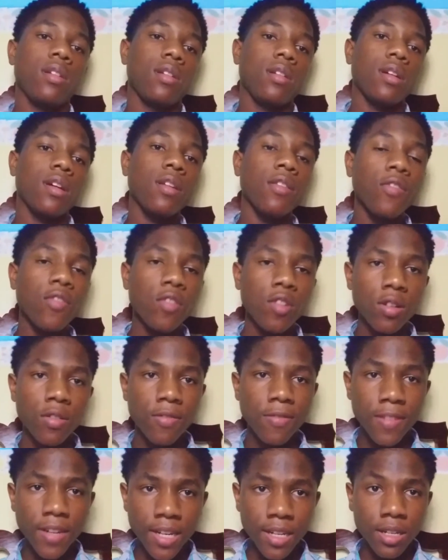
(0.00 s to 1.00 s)
And for the
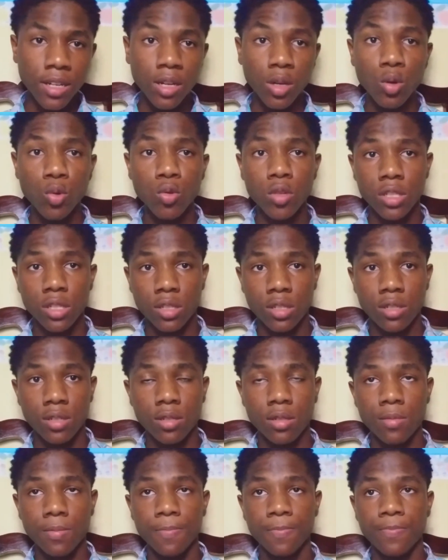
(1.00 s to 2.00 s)
final
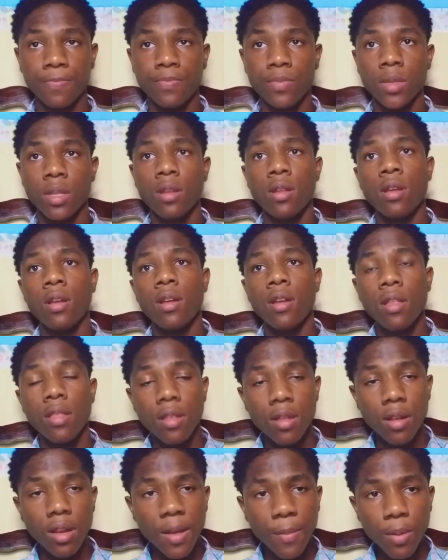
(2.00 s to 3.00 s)
question,
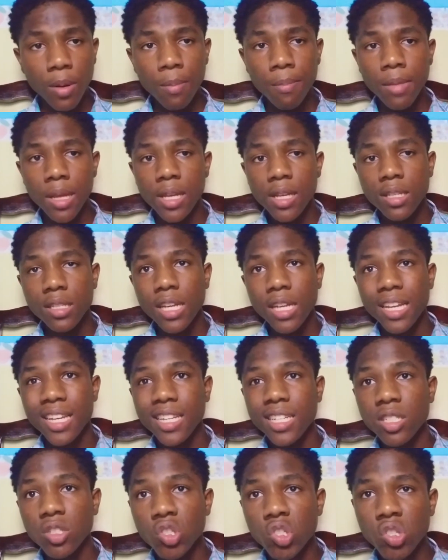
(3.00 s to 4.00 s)
the leper makes an
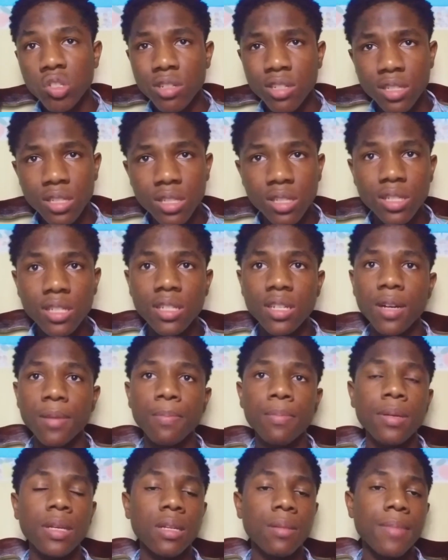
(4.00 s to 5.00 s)
interesting
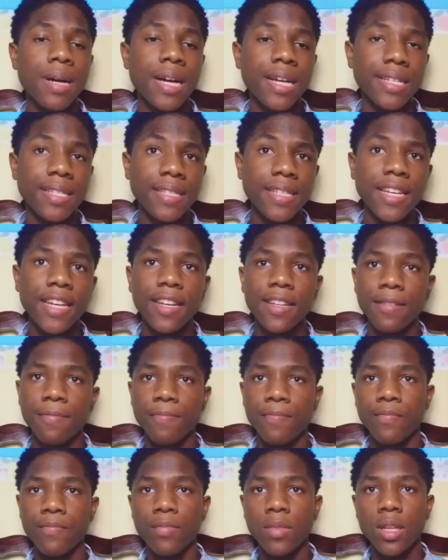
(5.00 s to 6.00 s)
appeal by saying,
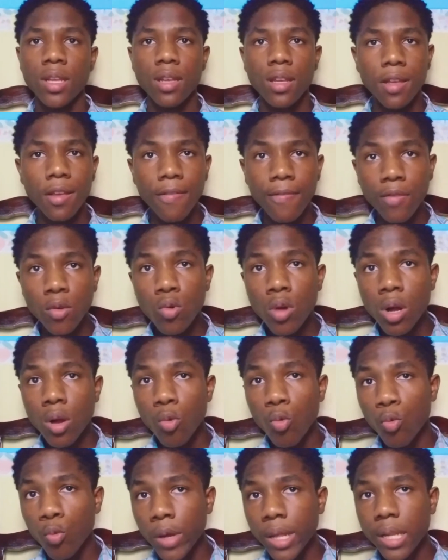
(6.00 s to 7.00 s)
"If you are
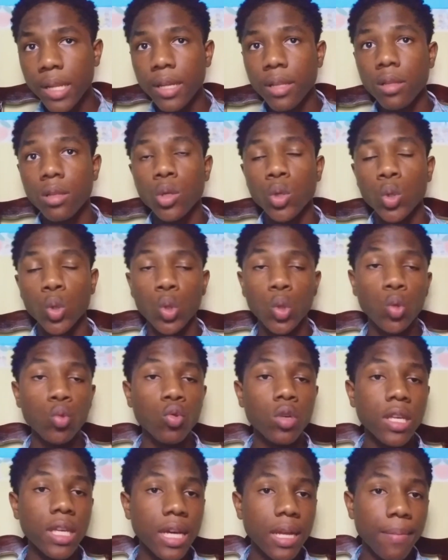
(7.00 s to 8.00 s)
willing, you
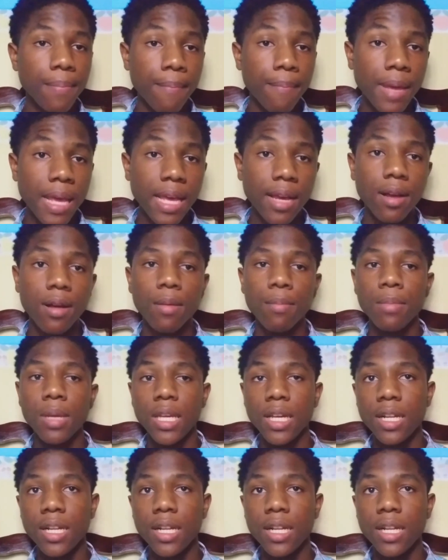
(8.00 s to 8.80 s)
can make me